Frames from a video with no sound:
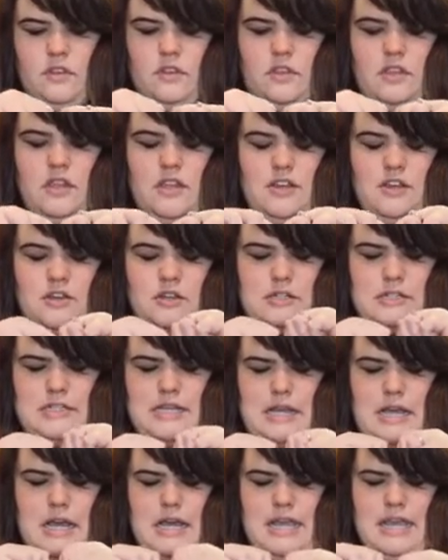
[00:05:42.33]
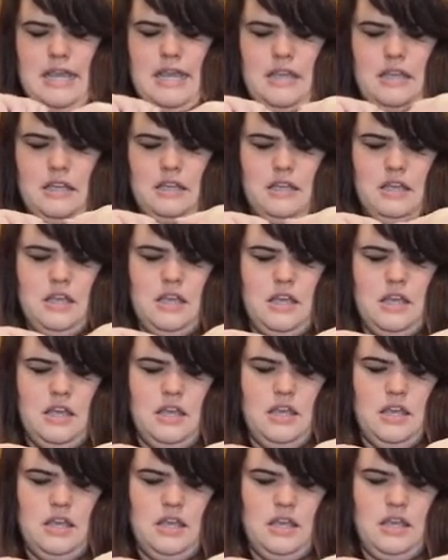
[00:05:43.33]
And you're gonna tie it
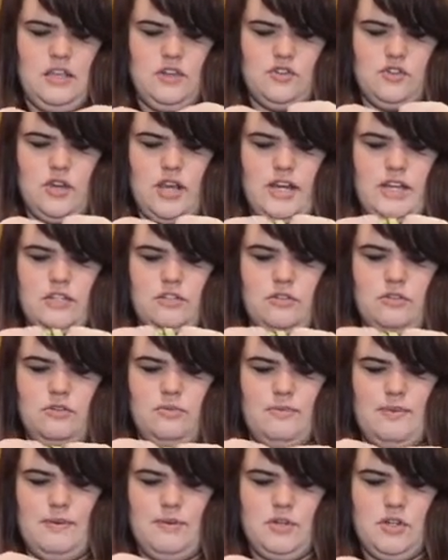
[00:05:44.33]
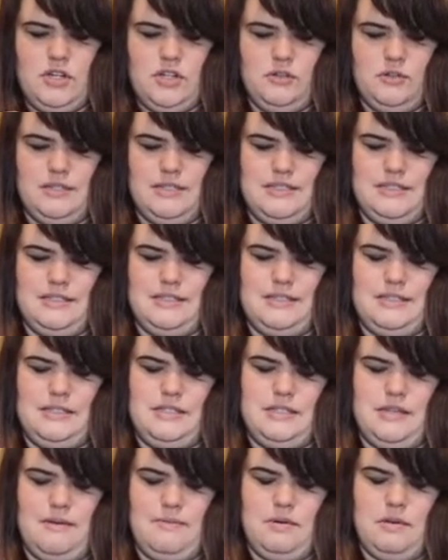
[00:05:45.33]
and try to do a
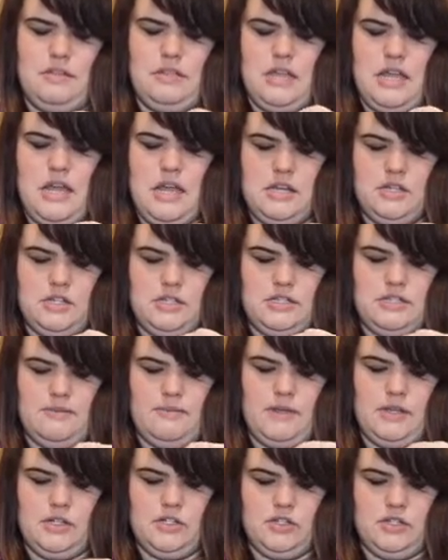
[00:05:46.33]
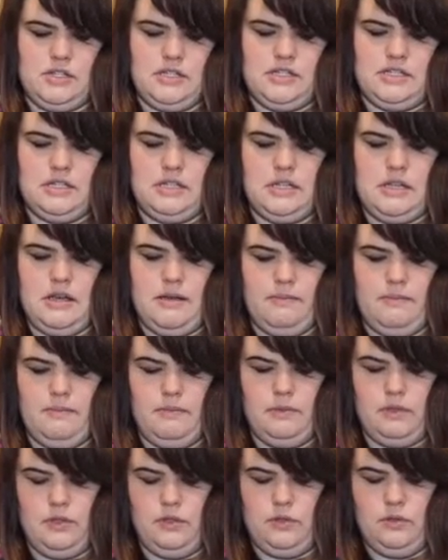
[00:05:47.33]
double knot just to make sure it doesn't come
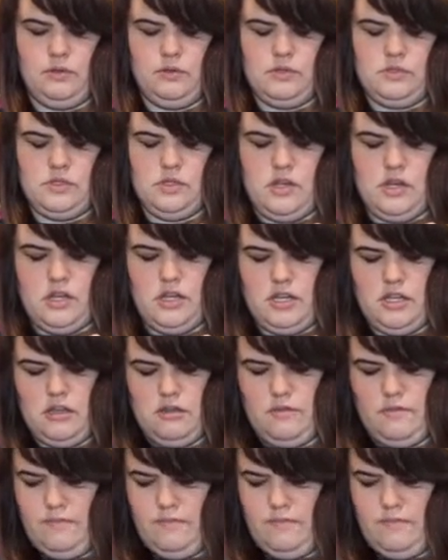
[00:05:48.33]
loose on you.